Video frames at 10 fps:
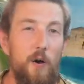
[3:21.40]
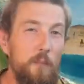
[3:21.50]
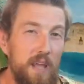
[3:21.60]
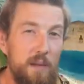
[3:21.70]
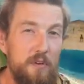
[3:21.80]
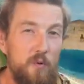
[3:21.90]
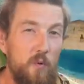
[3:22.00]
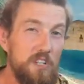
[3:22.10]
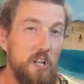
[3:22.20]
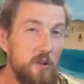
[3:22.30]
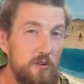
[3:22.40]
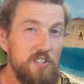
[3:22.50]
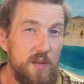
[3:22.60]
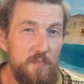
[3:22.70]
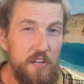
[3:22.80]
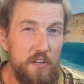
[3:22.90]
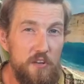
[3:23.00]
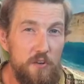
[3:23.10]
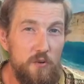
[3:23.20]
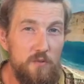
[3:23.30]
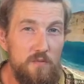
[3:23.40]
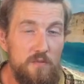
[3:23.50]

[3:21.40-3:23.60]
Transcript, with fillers: or maybe you want to learn something new,